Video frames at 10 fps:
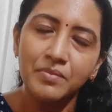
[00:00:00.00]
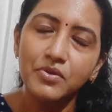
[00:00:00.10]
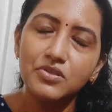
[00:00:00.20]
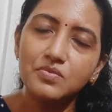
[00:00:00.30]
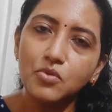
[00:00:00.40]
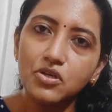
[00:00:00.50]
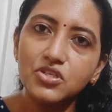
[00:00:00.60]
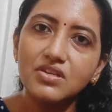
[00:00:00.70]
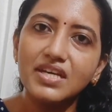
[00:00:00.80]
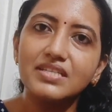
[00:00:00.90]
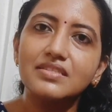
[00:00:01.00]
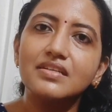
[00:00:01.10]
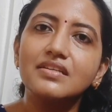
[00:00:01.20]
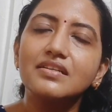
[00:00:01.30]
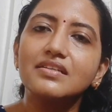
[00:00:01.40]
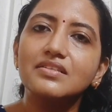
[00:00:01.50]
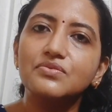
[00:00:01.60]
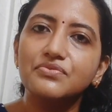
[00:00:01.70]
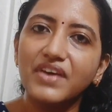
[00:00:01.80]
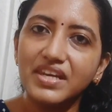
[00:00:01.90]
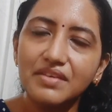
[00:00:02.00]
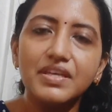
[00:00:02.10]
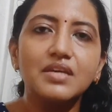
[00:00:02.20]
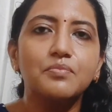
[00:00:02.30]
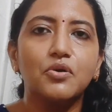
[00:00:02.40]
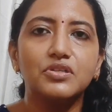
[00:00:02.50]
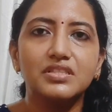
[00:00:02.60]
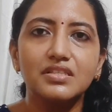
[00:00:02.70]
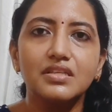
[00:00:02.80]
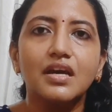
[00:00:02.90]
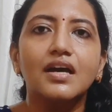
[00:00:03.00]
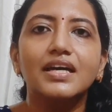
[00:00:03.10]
because moisturizer is very important.